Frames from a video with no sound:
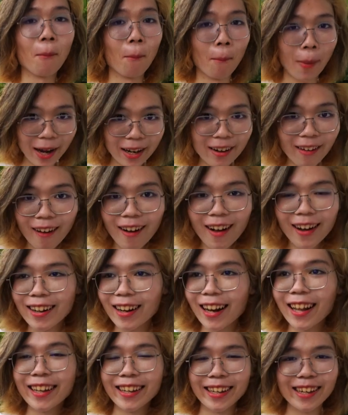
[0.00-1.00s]
my
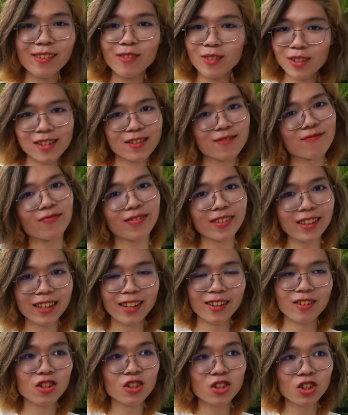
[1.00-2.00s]
god, like it was, you
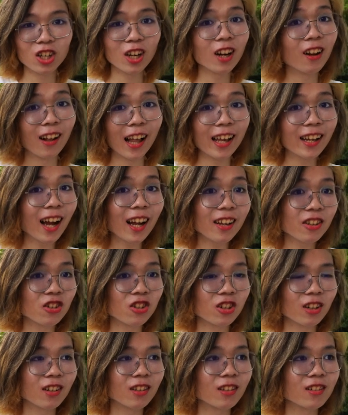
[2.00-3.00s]
know, chill. I got
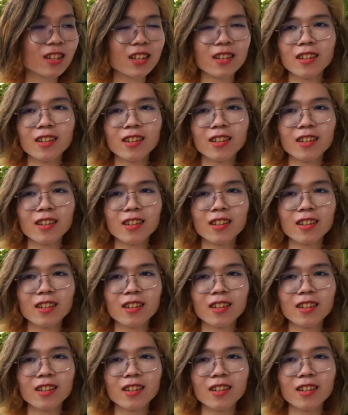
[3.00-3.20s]
chills.